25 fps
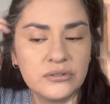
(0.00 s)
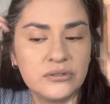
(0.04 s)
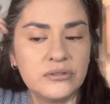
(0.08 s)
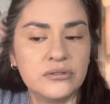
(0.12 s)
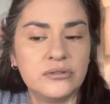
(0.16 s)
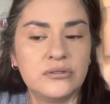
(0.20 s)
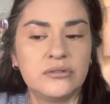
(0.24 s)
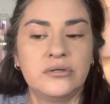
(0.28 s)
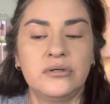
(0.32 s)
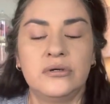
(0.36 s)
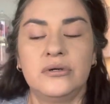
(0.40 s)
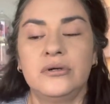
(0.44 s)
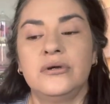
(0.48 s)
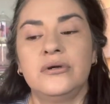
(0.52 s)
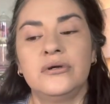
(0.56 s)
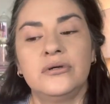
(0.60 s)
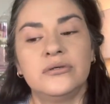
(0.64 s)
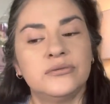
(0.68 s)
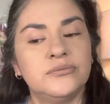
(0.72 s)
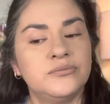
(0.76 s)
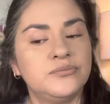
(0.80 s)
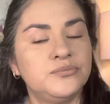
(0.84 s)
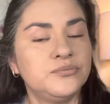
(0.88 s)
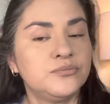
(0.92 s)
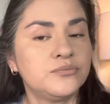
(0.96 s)

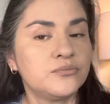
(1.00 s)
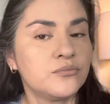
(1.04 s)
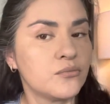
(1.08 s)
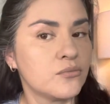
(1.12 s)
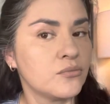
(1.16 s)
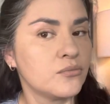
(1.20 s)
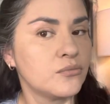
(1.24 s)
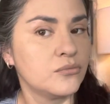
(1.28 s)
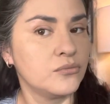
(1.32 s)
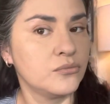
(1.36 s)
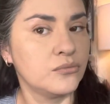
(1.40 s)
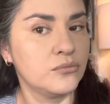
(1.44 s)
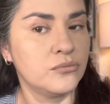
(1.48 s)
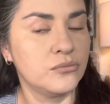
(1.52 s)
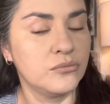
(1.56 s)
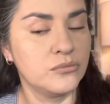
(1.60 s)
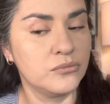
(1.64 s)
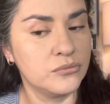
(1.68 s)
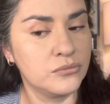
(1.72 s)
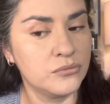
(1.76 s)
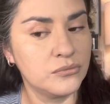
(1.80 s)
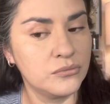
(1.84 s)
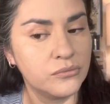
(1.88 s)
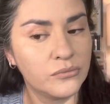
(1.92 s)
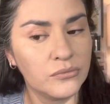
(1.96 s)

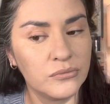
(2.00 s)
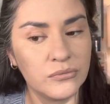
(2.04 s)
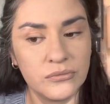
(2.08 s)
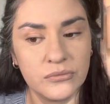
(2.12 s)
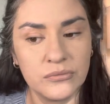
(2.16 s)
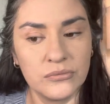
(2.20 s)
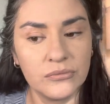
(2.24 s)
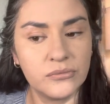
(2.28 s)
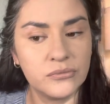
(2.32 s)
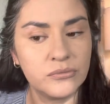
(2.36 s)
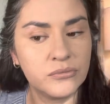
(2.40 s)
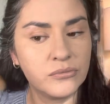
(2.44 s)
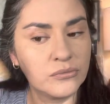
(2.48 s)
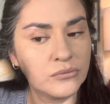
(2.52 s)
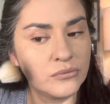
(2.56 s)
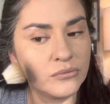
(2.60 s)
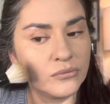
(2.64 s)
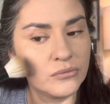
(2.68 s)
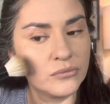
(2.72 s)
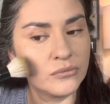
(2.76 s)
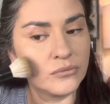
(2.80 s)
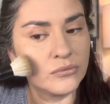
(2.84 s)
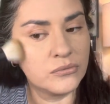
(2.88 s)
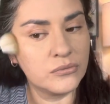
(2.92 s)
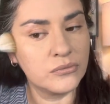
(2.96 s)

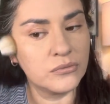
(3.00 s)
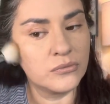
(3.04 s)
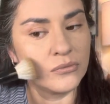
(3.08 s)
(no one is talking)